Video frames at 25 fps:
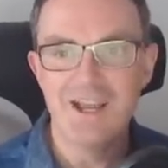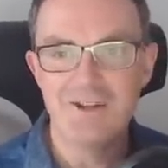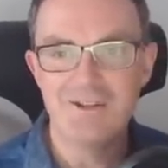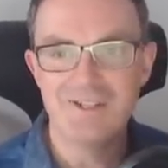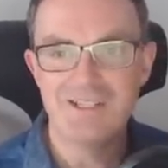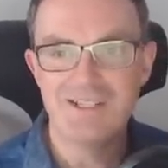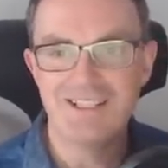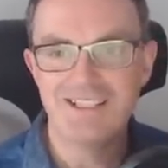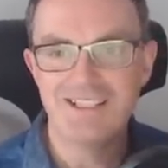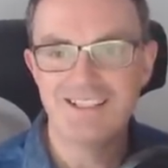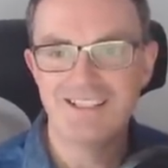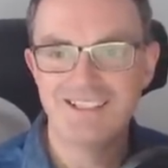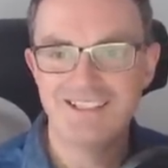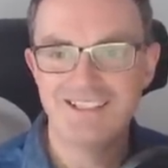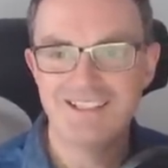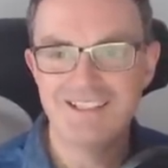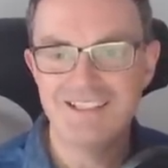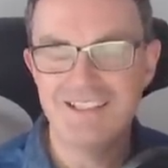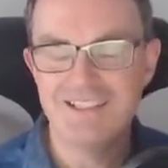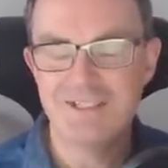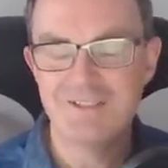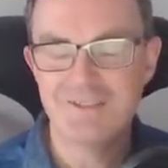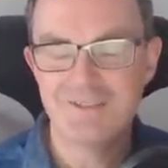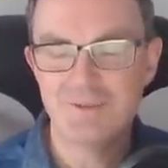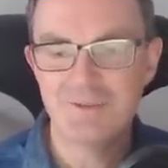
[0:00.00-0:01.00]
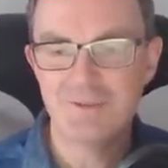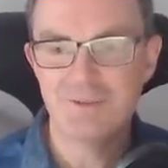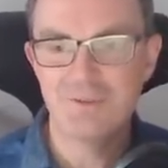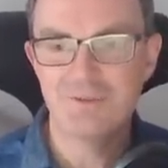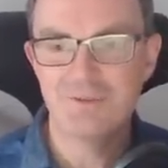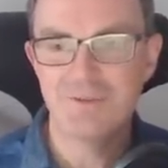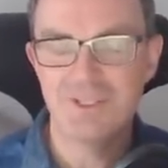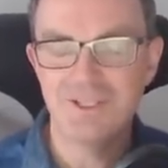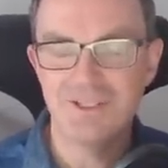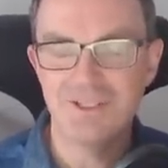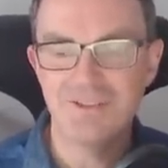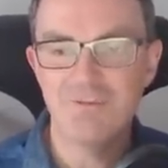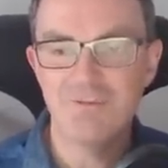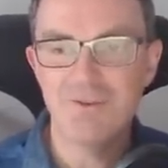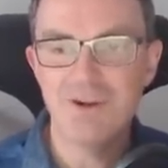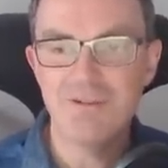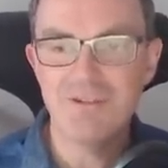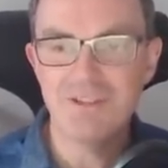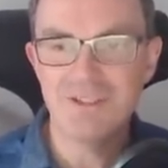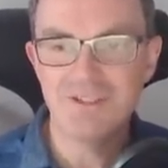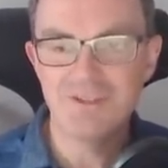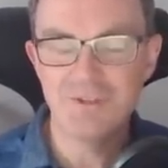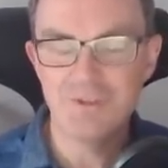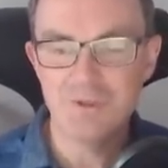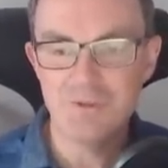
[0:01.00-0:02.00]
Only it's sort of an, a
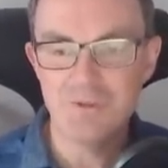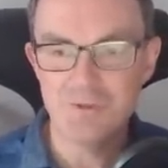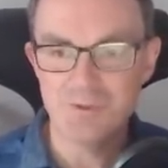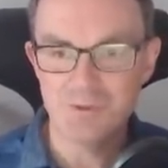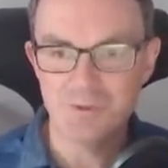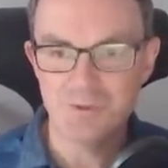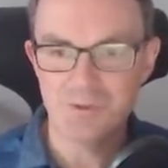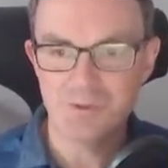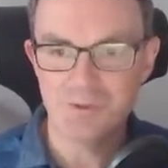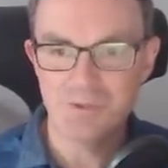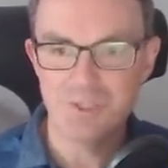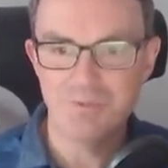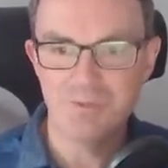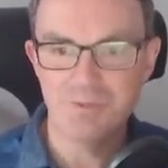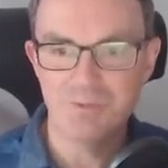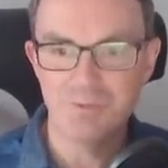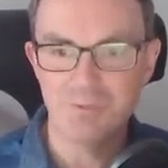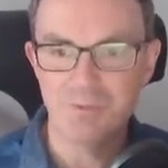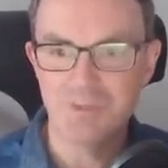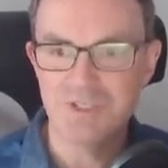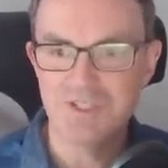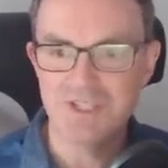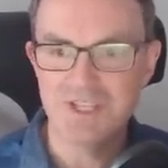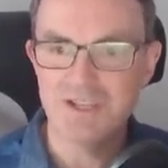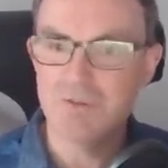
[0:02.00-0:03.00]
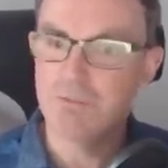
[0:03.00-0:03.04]
very unusual triple because it